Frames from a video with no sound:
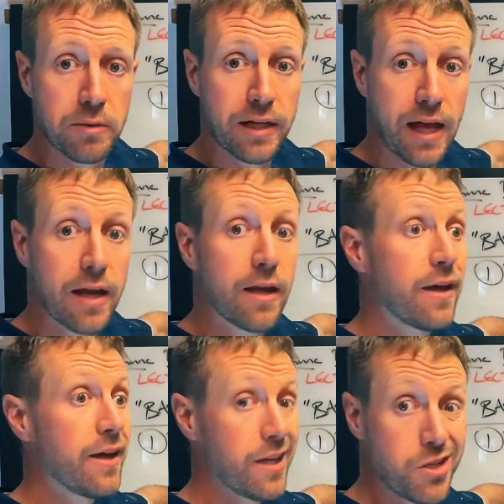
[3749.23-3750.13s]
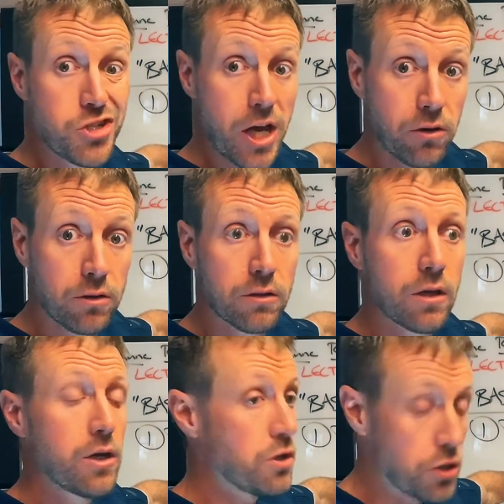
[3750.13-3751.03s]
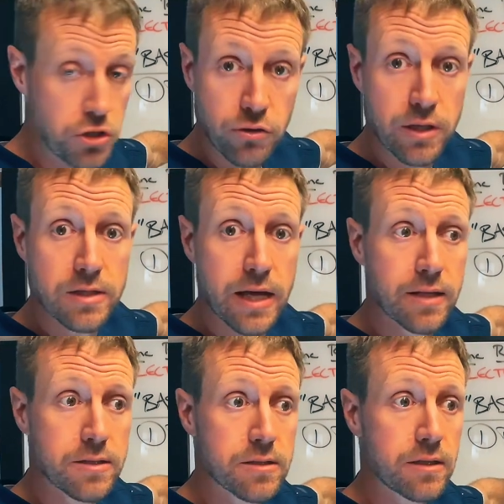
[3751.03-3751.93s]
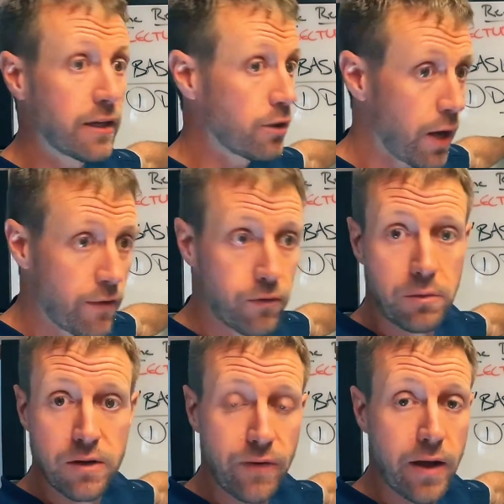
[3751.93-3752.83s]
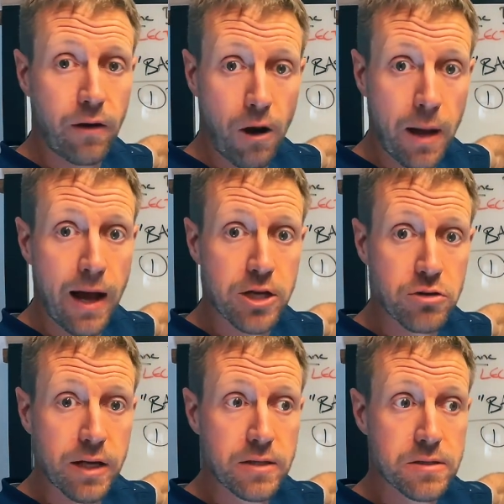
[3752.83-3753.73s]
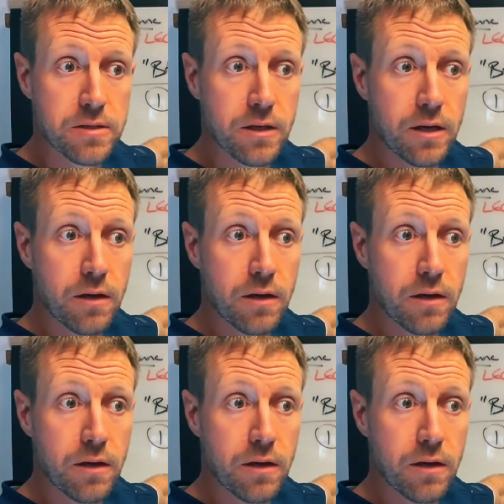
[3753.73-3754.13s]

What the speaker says: But again, in general, nutrient dense, get away from refined carbohydrates,